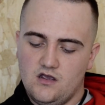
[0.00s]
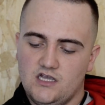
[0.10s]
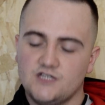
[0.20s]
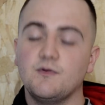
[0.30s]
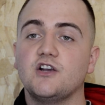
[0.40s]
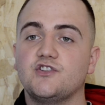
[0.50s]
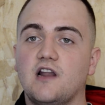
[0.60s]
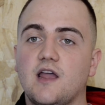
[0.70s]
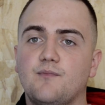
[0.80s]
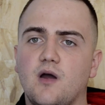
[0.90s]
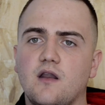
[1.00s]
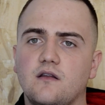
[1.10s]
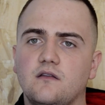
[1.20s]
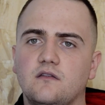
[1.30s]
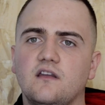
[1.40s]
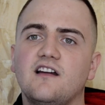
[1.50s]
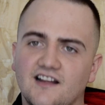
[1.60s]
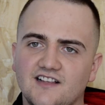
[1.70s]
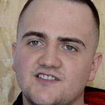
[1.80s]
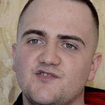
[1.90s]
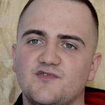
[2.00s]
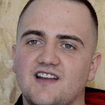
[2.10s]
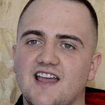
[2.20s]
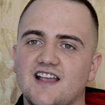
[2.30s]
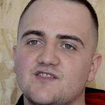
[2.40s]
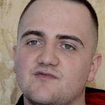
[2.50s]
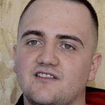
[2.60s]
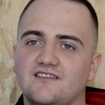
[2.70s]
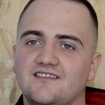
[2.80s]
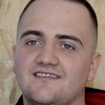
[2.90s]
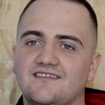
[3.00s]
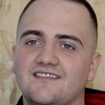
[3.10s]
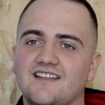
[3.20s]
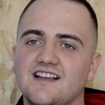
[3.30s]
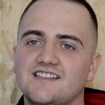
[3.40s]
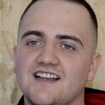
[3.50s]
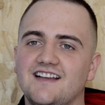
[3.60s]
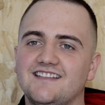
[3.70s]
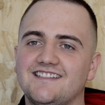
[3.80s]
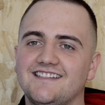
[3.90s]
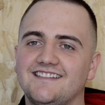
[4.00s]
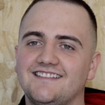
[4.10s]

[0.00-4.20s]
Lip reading: smash the like button, and I'll see you in the next one. Thanks, guys.